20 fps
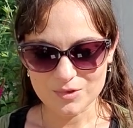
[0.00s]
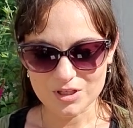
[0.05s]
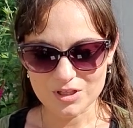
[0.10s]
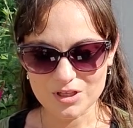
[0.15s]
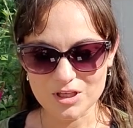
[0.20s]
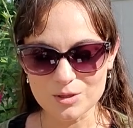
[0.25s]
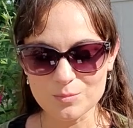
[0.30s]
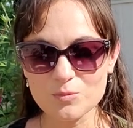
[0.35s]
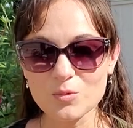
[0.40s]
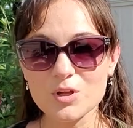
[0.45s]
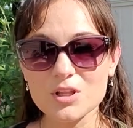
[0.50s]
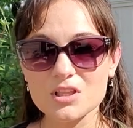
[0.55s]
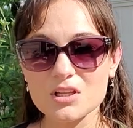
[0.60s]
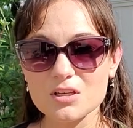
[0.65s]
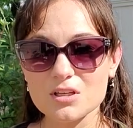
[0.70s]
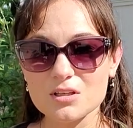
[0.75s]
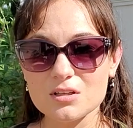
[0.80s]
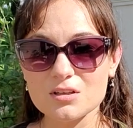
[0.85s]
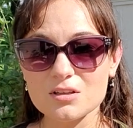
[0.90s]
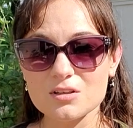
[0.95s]
keep with
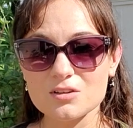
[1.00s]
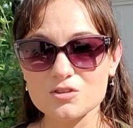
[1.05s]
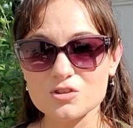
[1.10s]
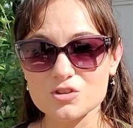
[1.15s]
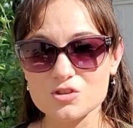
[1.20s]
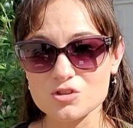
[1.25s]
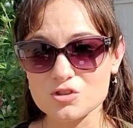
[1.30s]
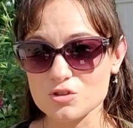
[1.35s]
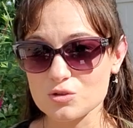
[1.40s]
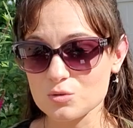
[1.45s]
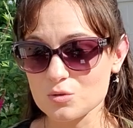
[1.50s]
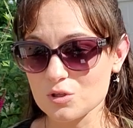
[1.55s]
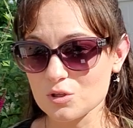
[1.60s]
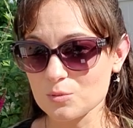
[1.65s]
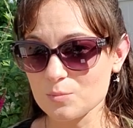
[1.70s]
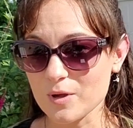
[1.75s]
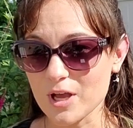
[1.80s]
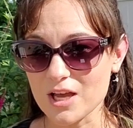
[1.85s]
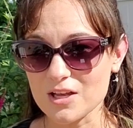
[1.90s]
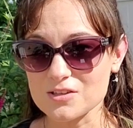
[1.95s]
it, do your
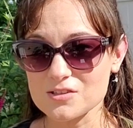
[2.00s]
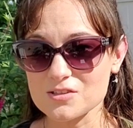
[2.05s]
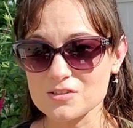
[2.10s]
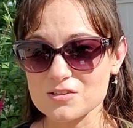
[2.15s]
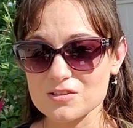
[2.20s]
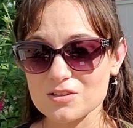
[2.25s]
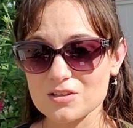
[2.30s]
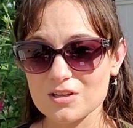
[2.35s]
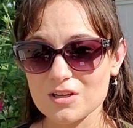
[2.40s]
best.